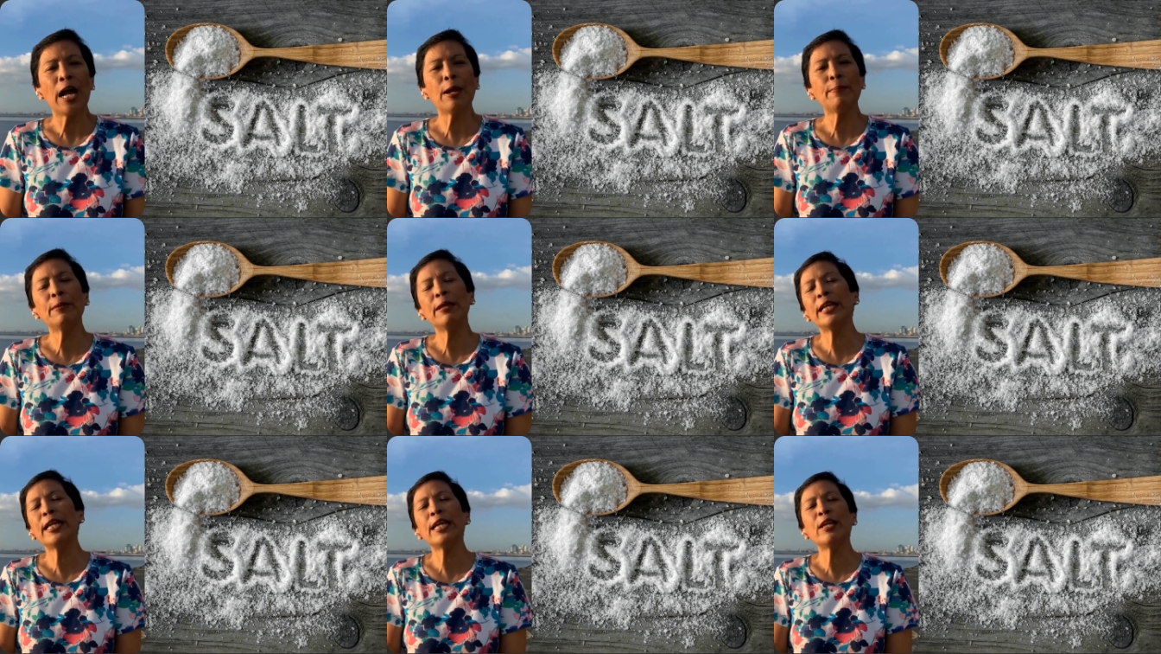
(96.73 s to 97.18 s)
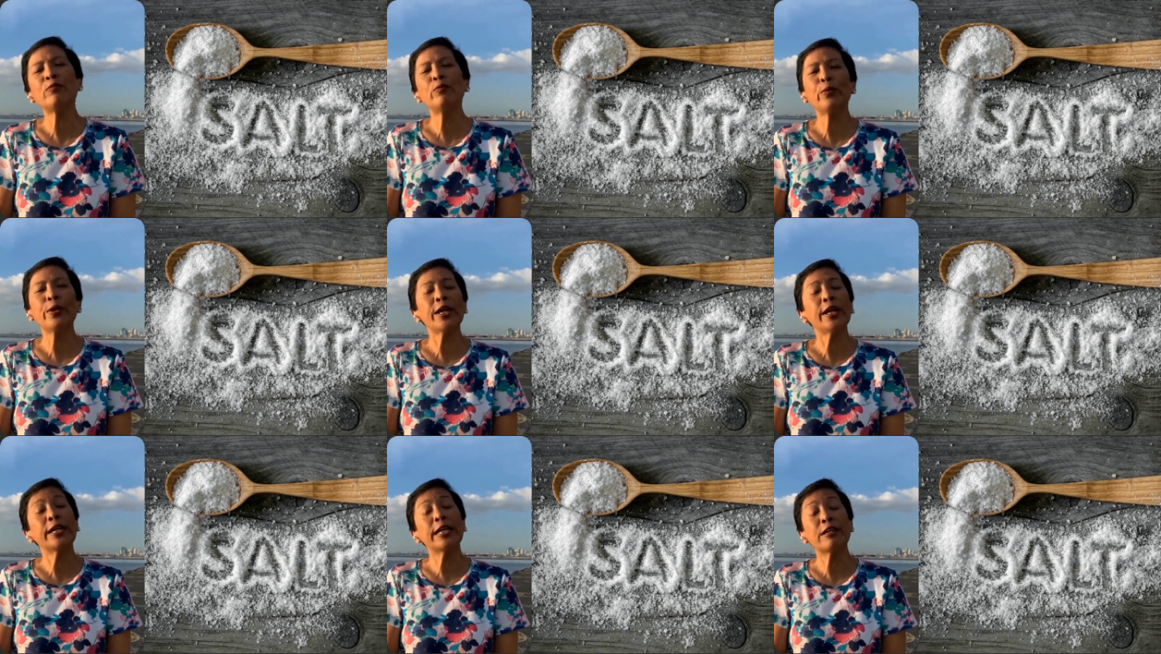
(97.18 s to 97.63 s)
I believe
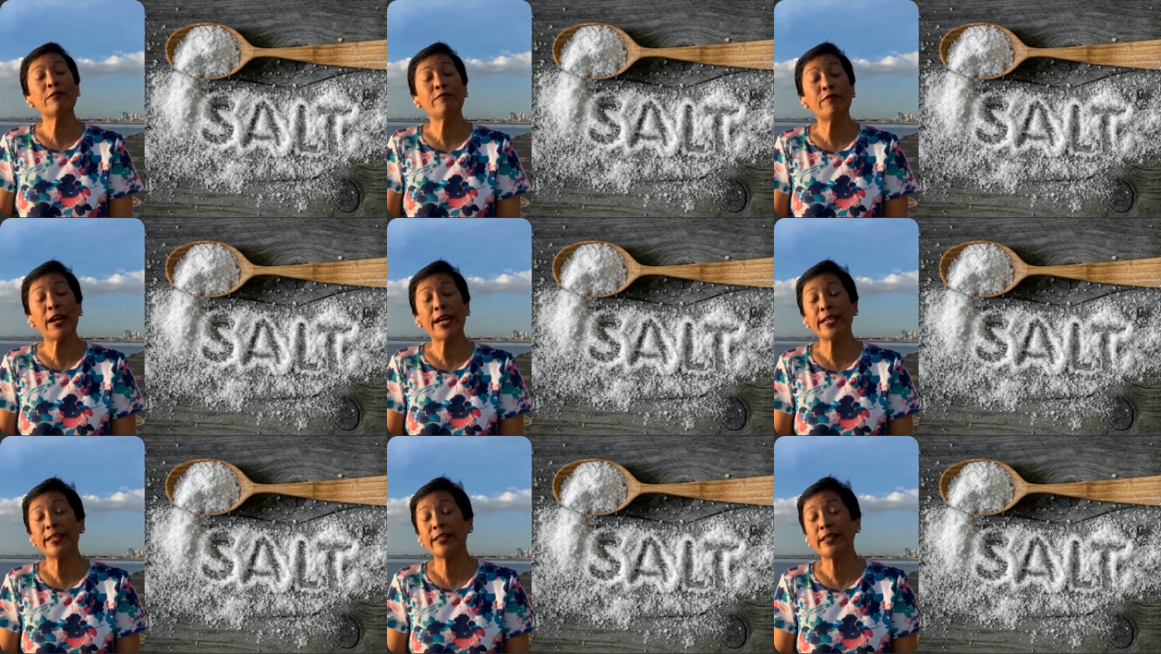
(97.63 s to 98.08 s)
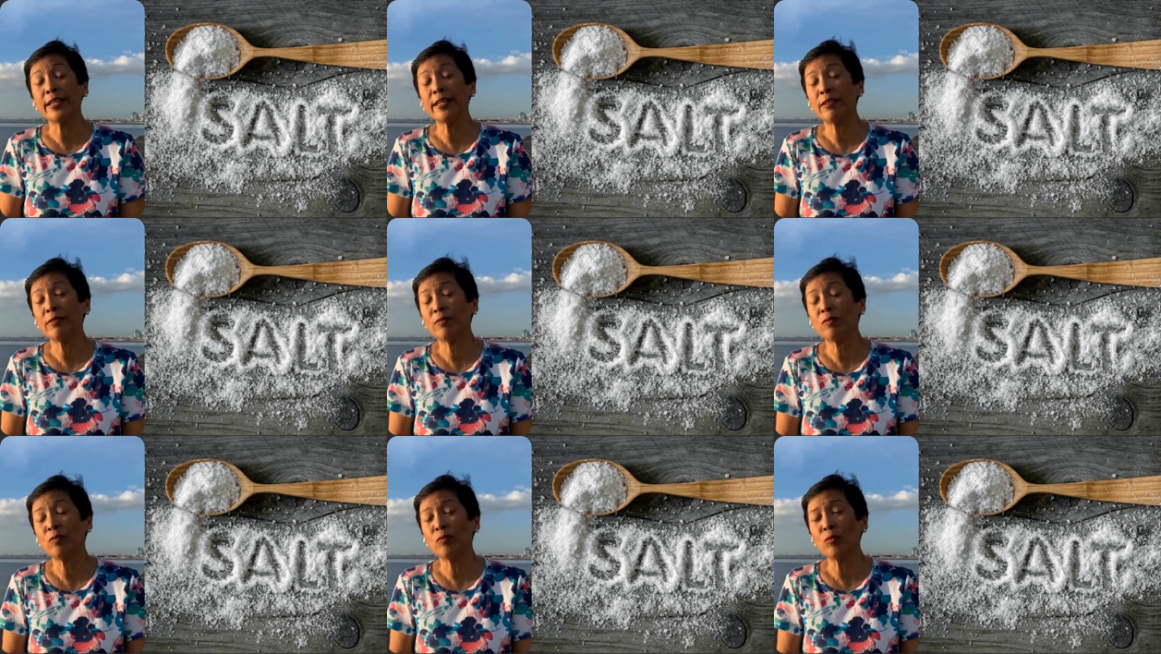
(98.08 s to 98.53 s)
we are
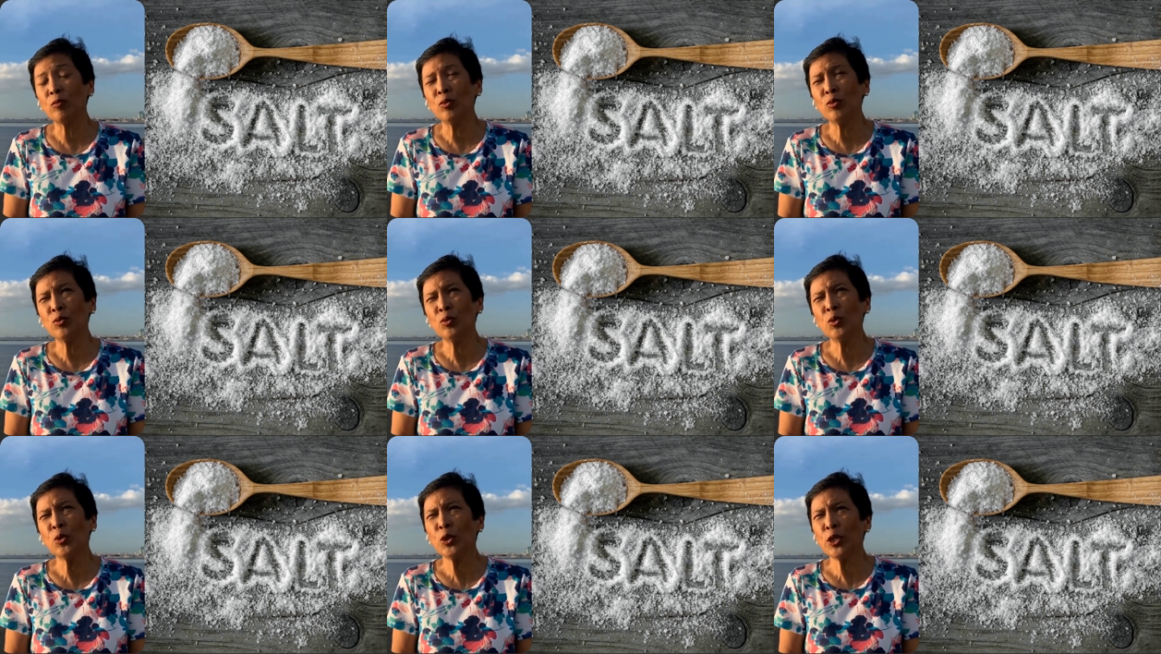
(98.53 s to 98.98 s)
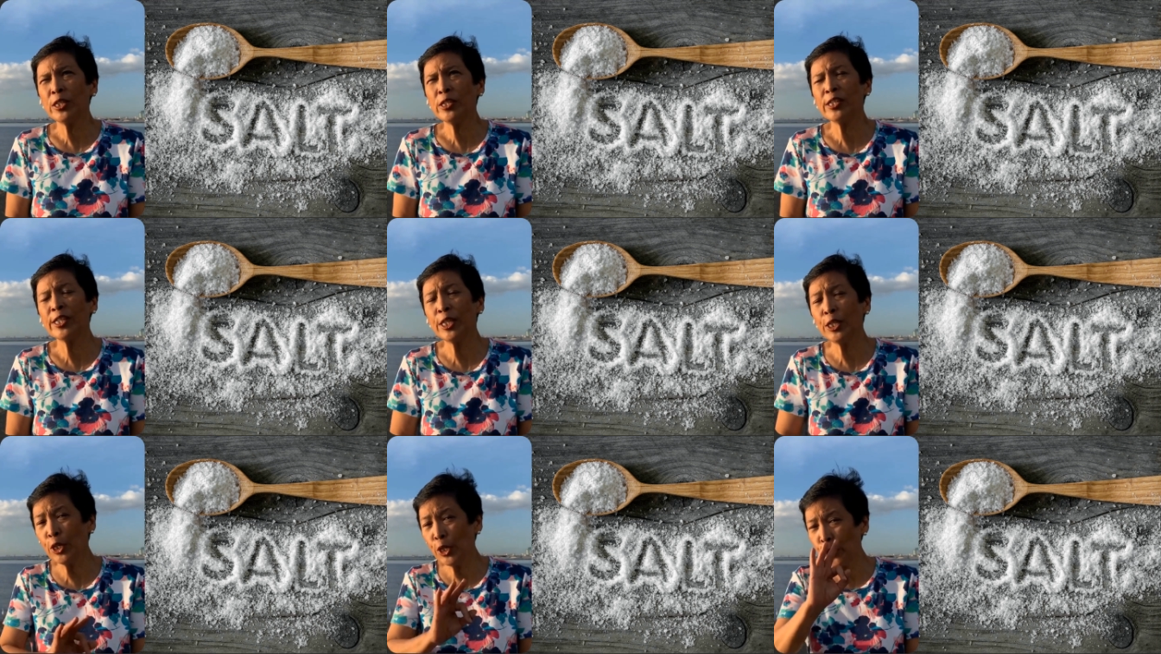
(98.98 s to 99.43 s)
invited to
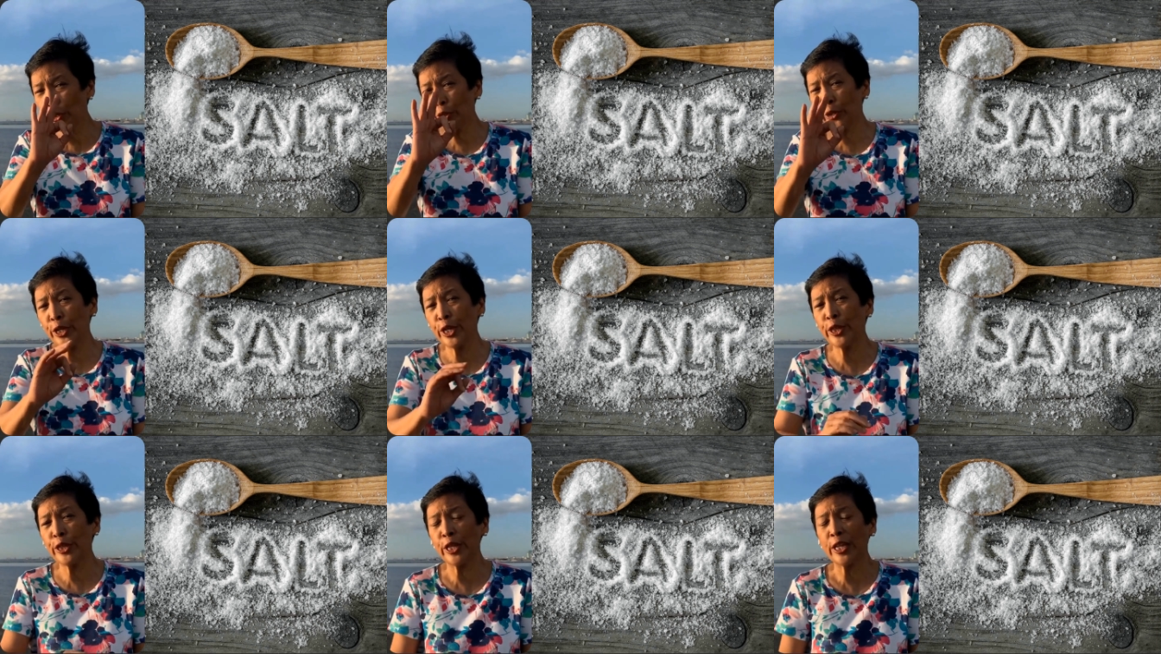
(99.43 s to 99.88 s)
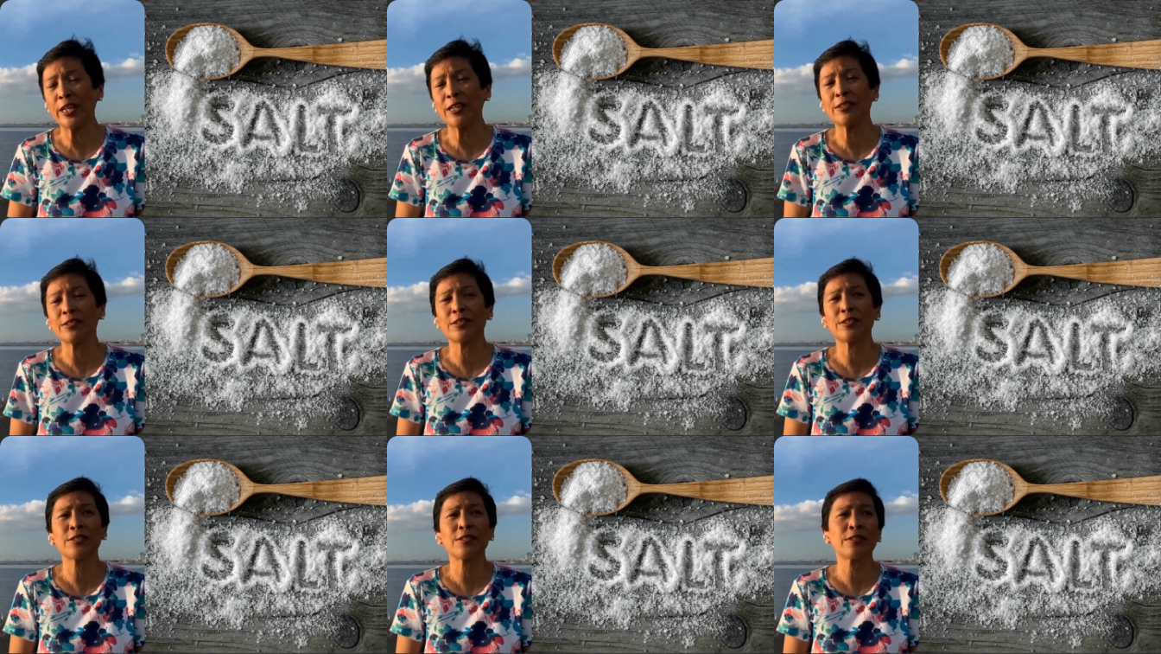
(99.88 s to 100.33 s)
consider three
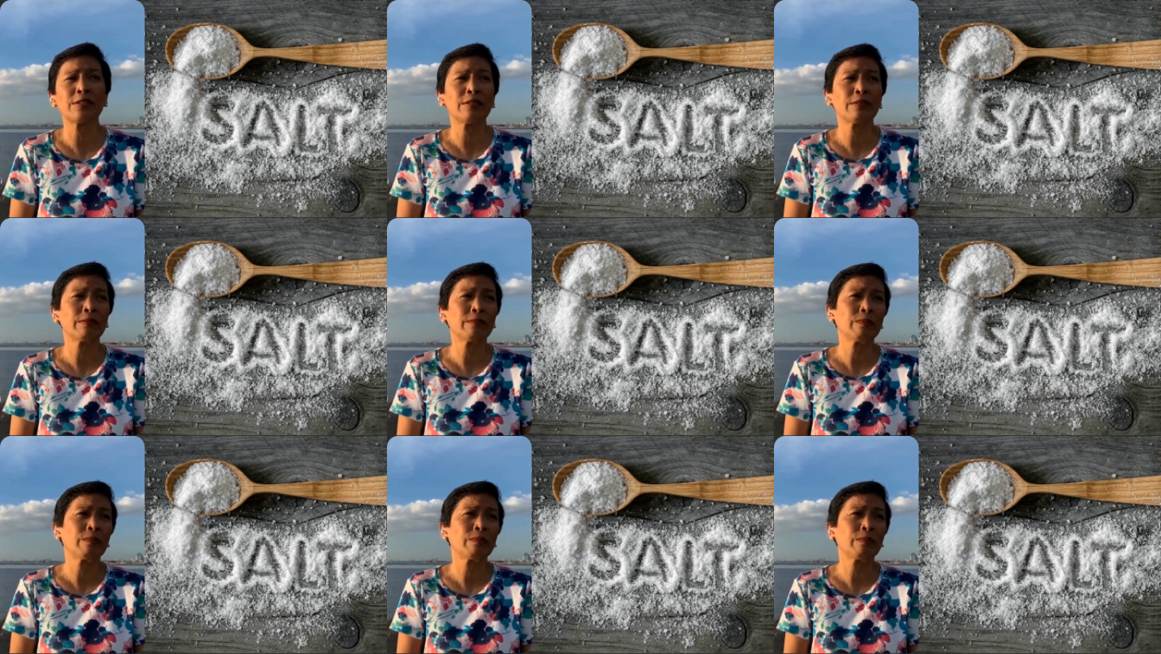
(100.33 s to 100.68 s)
things.